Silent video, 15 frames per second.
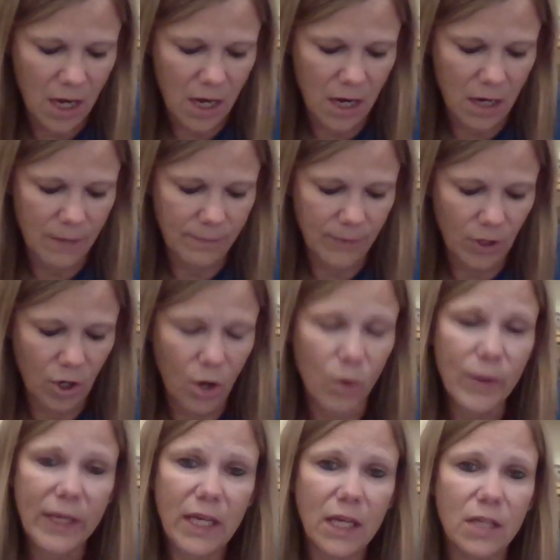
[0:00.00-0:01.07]
um,
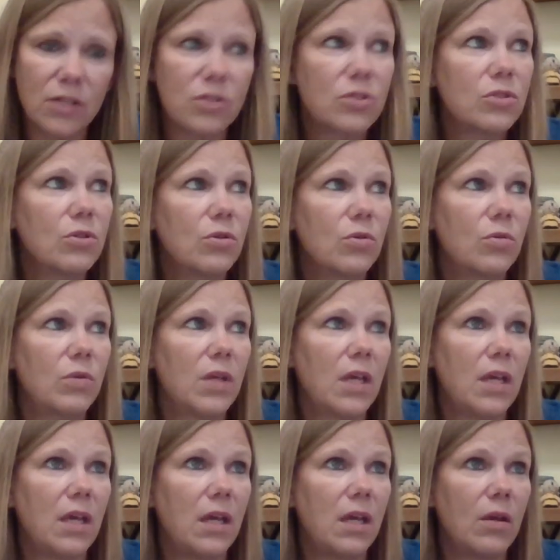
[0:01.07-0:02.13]
going into
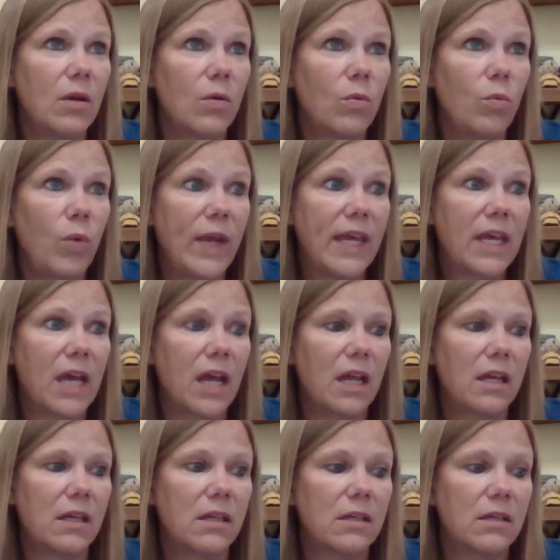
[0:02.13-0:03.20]
the
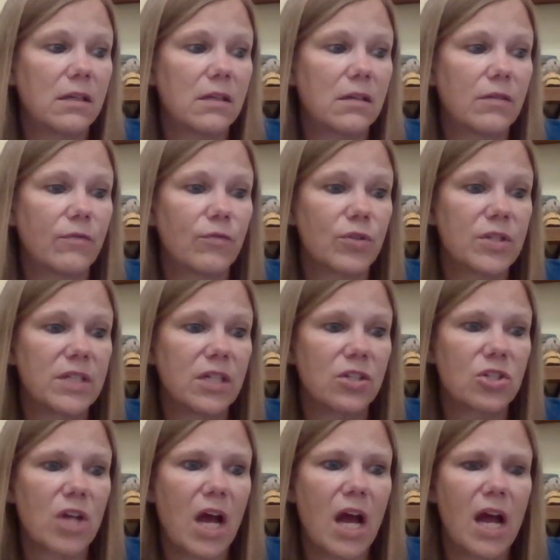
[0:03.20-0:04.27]
weekend for
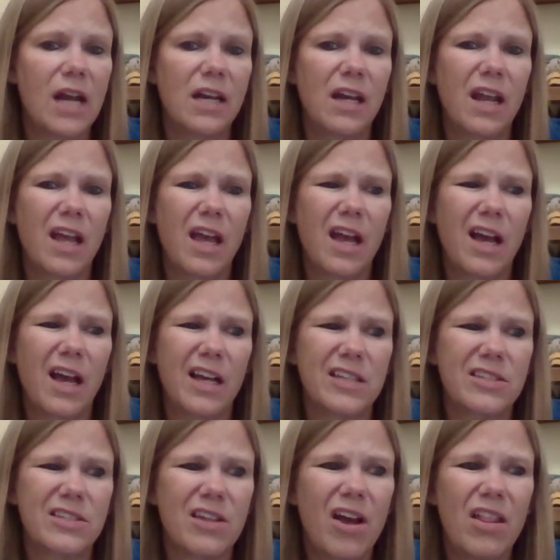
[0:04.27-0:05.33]
StitchCon, I
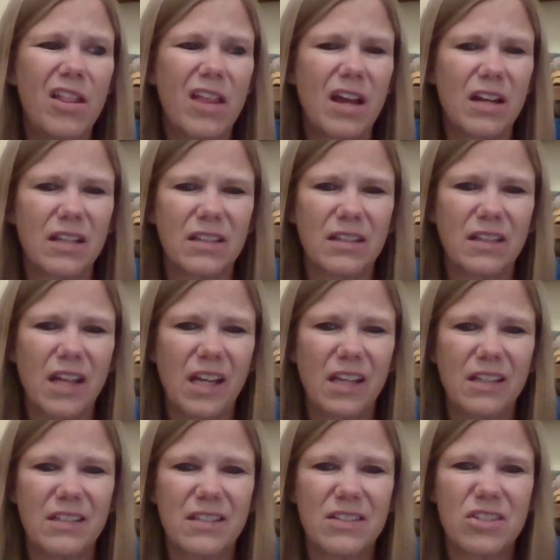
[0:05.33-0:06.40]
saw a lot of like
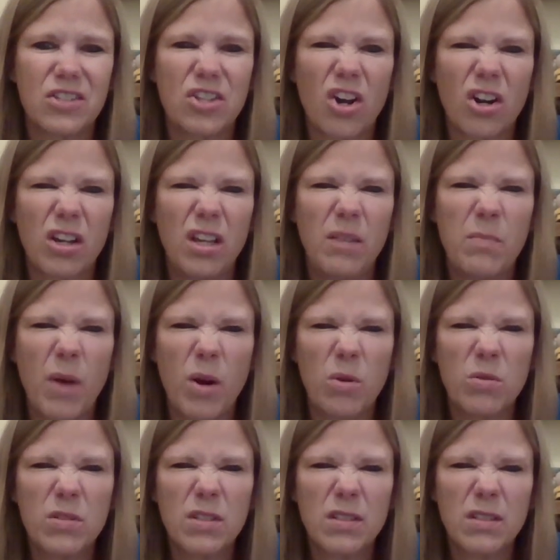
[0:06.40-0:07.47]
snarky
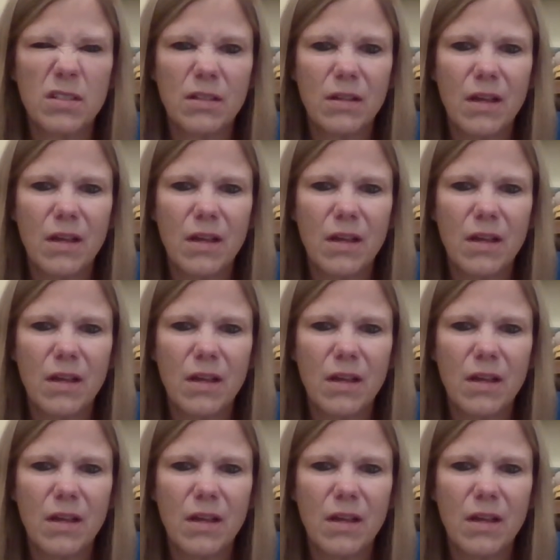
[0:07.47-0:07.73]
posts.